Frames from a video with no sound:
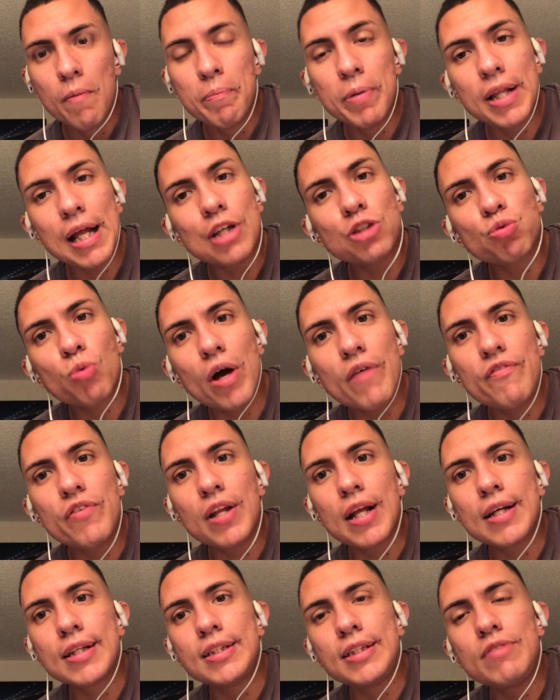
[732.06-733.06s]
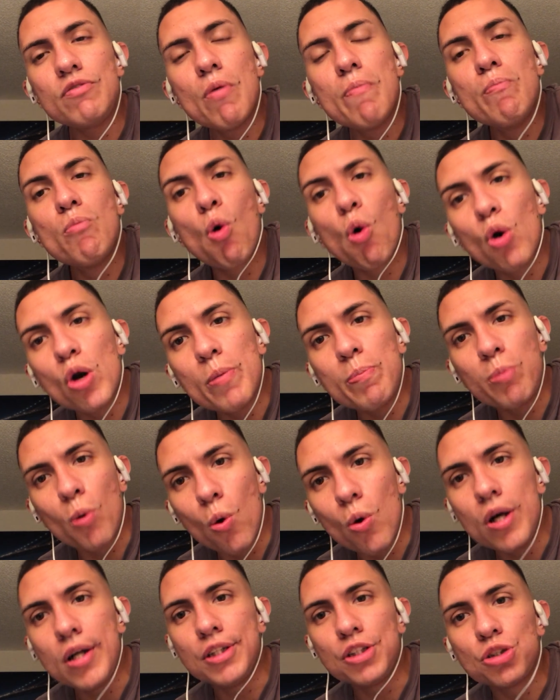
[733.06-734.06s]
But that's why I feel like it's even more
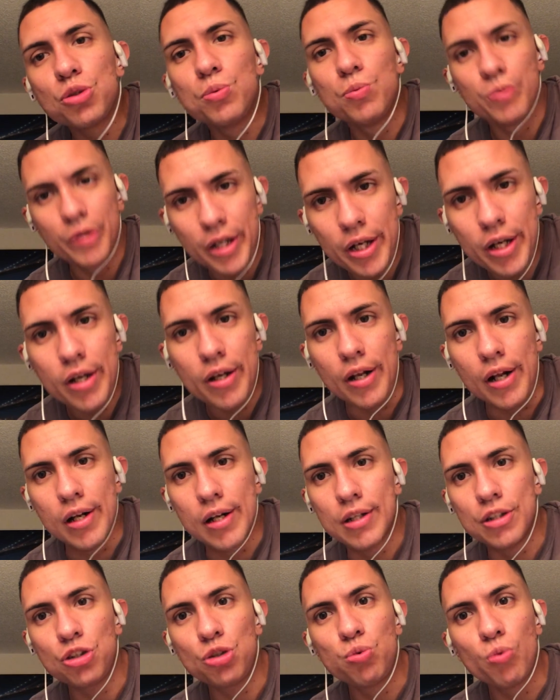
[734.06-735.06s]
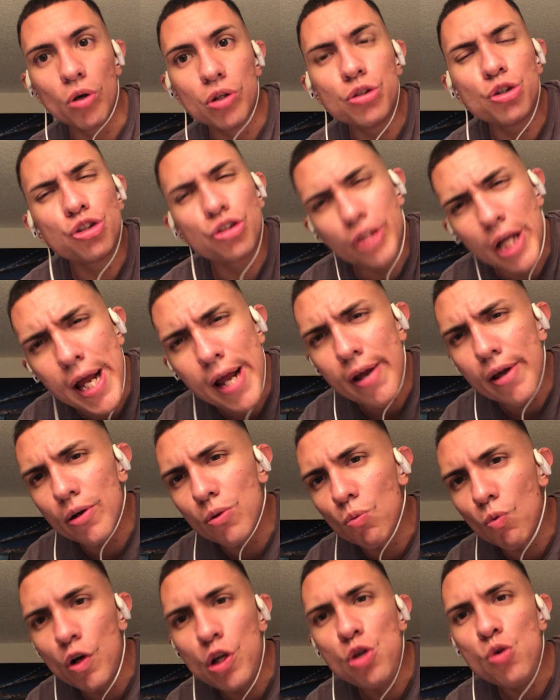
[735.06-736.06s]
important to read and to
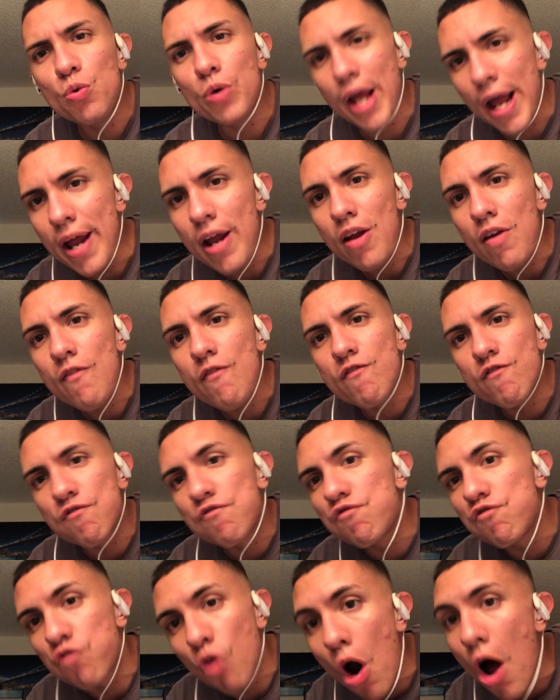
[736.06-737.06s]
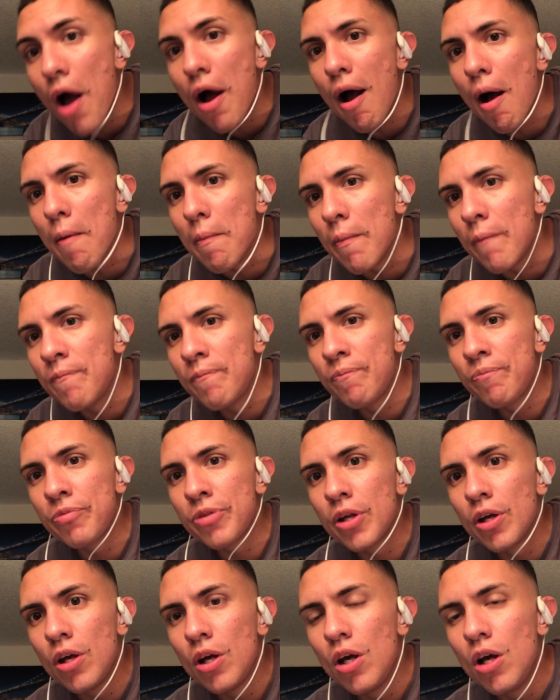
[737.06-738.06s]
understand where you came from
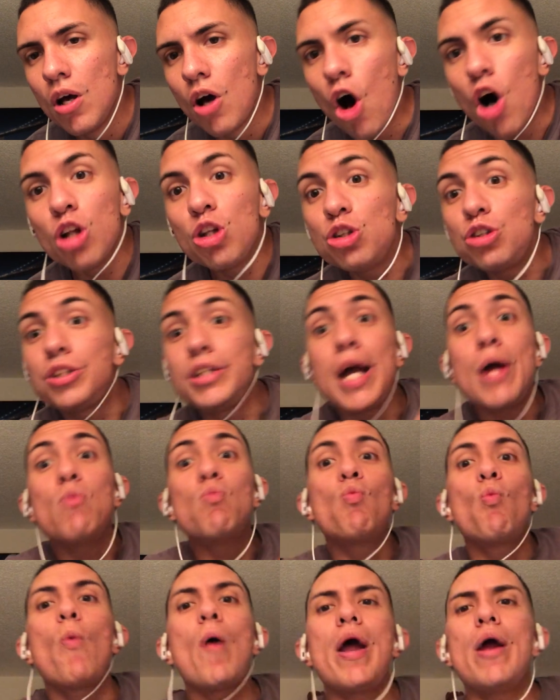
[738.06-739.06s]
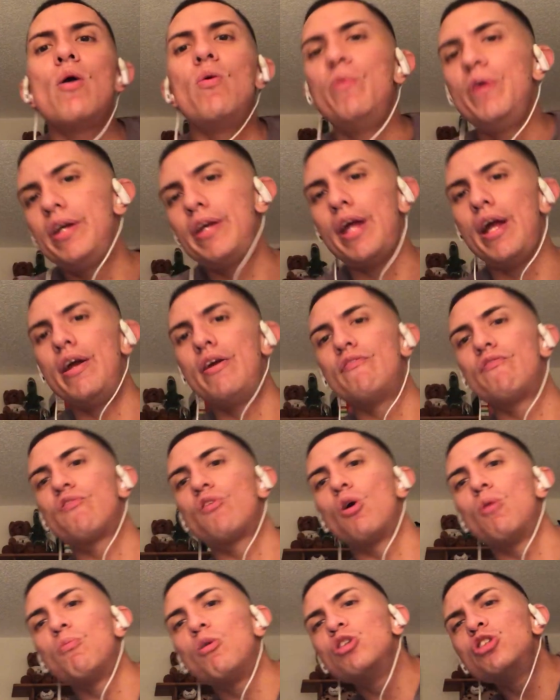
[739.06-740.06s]
Understand where we came
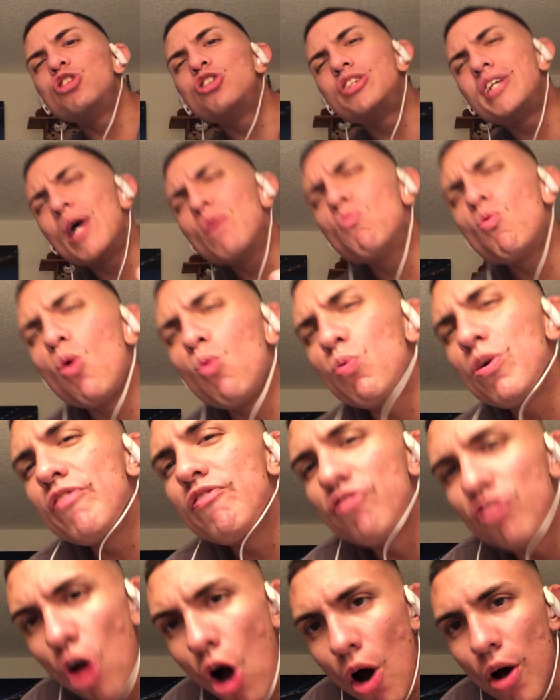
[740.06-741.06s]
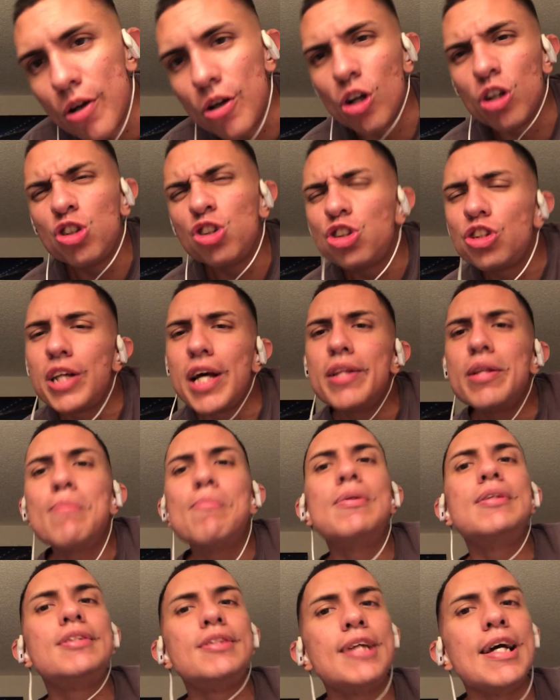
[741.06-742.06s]
from. Understand what we've done. Understand the
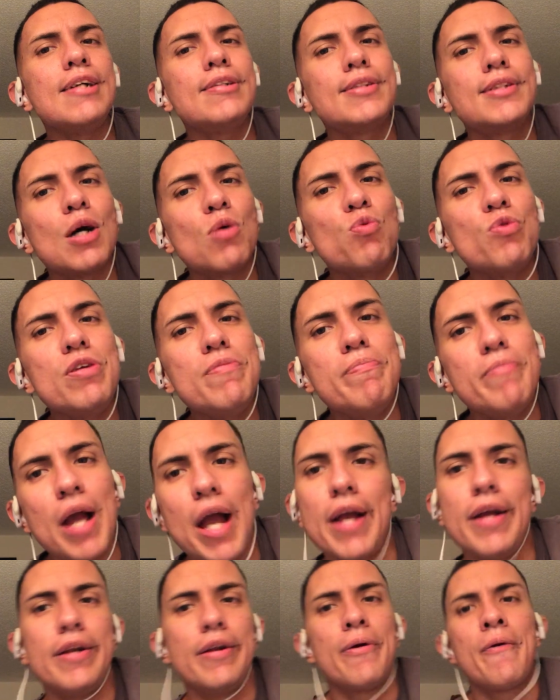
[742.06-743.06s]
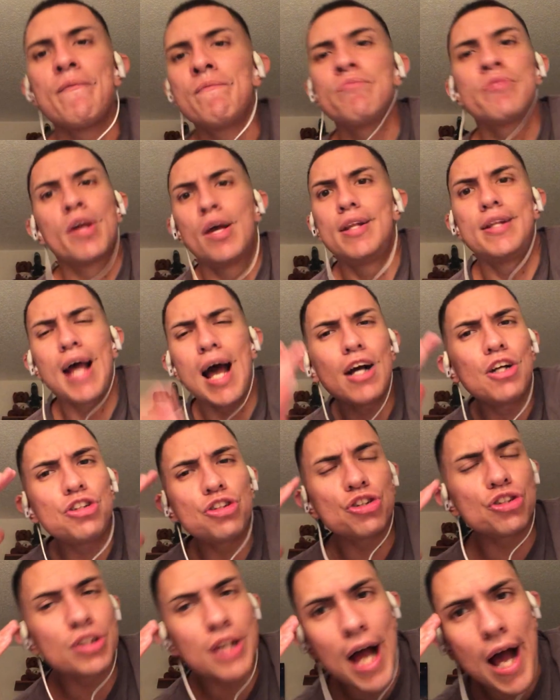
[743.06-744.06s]
mistakes that we made. Not
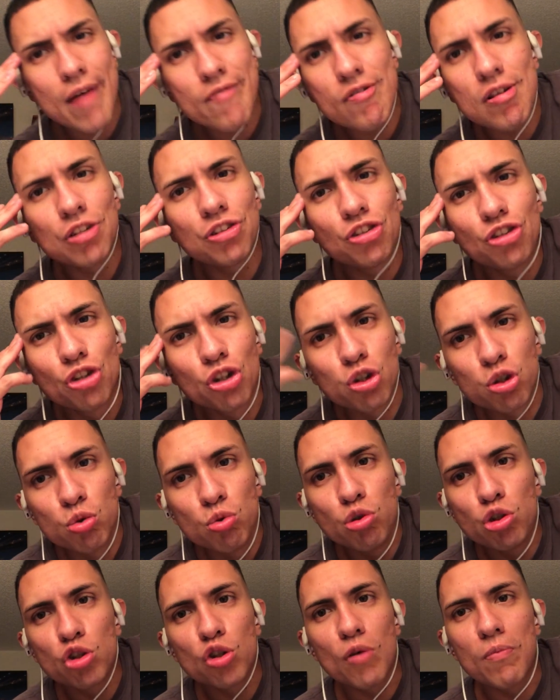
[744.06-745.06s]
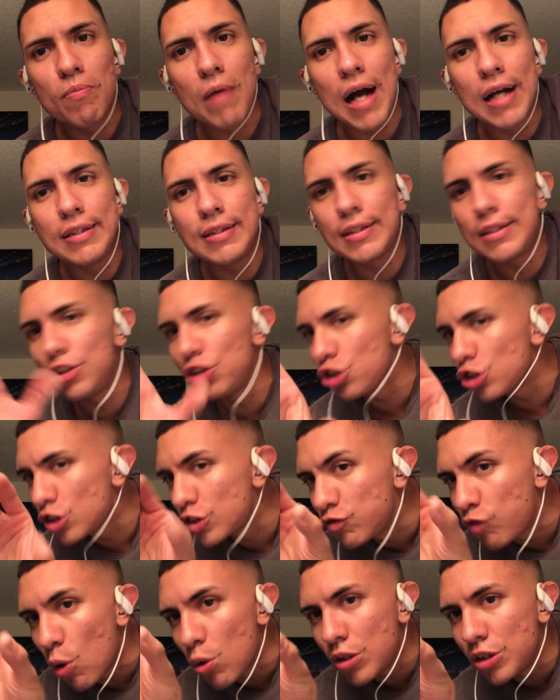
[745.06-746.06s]
just have this delusional mindset and just
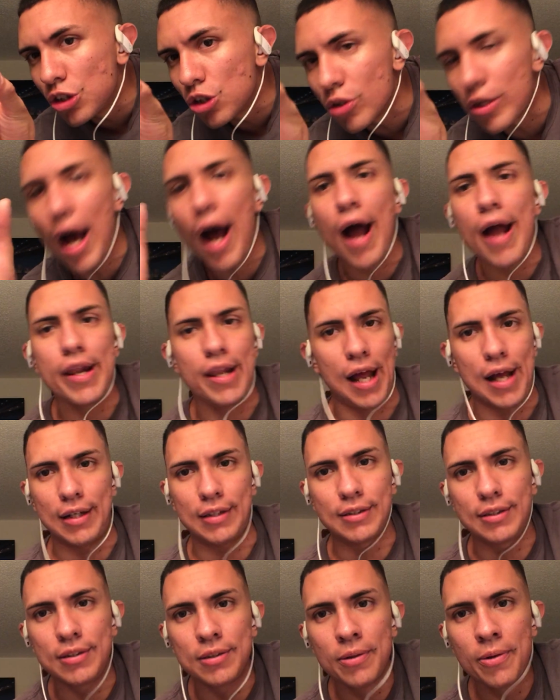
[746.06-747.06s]
focus on the highlights.